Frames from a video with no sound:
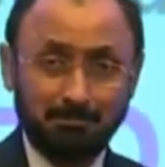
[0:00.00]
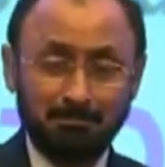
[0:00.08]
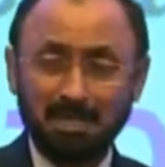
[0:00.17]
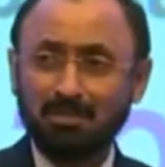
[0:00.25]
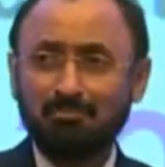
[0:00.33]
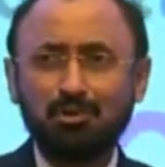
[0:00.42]

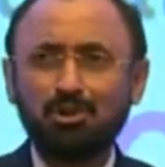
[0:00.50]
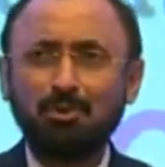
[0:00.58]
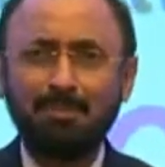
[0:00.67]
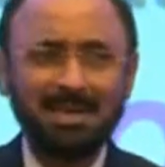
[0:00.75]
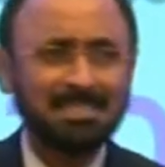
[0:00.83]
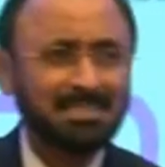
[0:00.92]
But would your
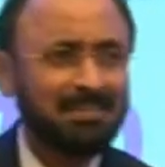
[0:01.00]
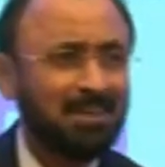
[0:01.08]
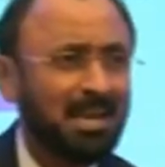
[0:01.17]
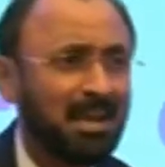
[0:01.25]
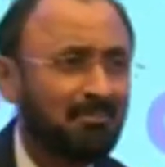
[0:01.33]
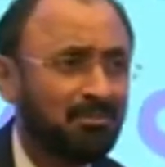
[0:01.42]
parents ever
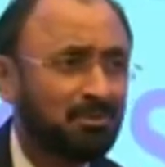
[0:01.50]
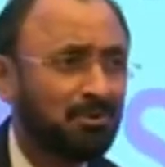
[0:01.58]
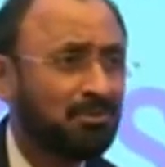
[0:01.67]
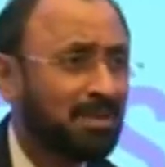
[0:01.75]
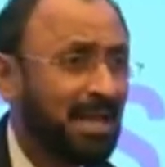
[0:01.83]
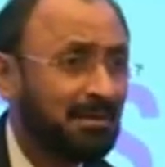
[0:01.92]
allow you to
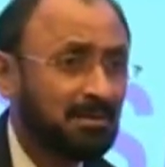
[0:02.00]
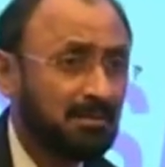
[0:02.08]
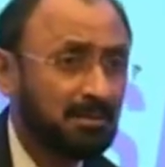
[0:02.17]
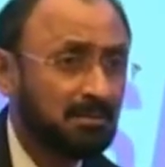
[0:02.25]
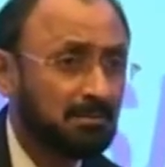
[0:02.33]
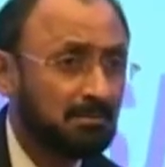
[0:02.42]
do that?
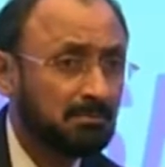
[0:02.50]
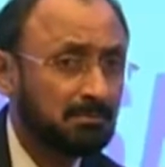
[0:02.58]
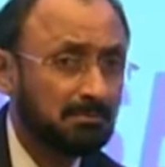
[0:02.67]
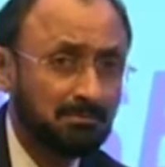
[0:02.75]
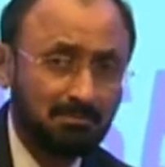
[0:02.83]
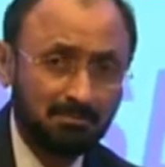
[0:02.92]

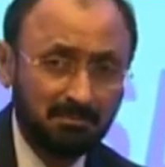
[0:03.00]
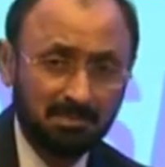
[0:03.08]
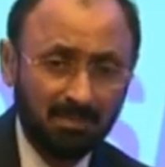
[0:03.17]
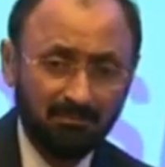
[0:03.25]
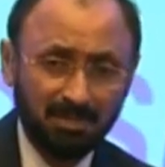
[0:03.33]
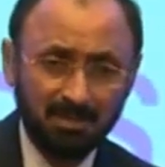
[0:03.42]

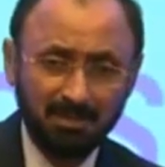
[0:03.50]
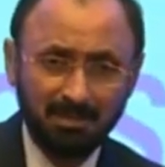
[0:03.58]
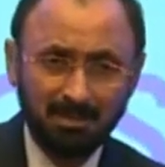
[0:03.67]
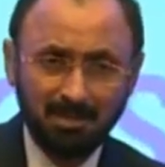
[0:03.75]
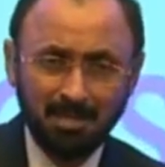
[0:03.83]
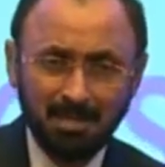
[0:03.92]
Never.
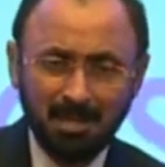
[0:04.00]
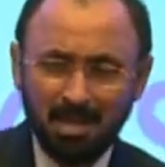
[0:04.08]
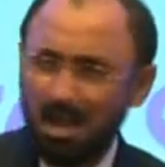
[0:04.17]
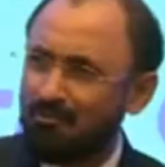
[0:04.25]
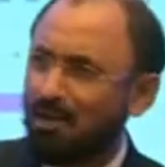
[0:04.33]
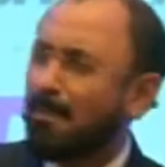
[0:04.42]

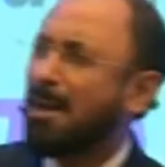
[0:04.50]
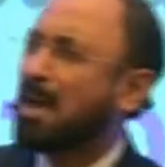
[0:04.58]
From my